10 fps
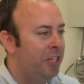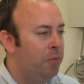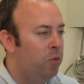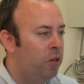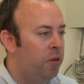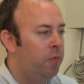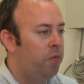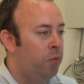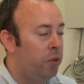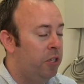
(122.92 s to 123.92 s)
anymore
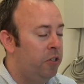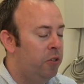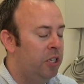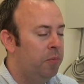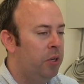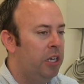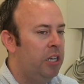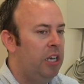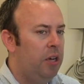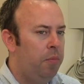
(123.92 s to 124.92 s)
for what they're doing,
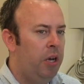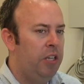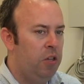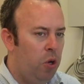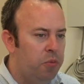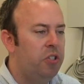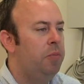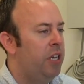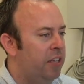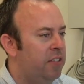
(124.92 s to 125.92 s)
but the home
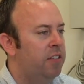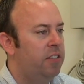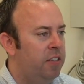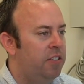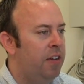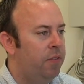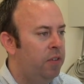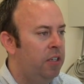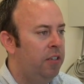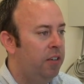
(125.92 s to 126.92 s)
sleep test is
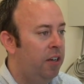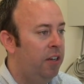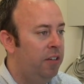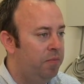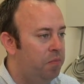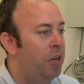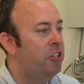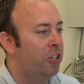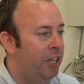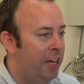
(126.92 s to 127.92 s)
definitely
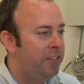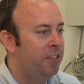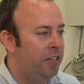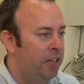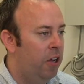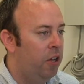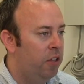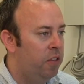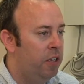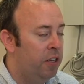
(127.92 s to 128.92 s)
much less than
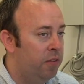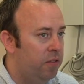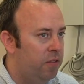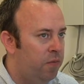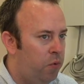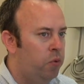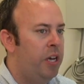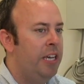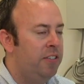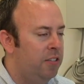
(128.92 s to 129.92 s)
a full
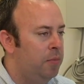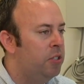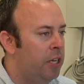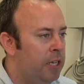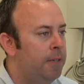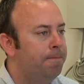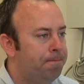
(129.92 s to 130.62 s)
night sleep study.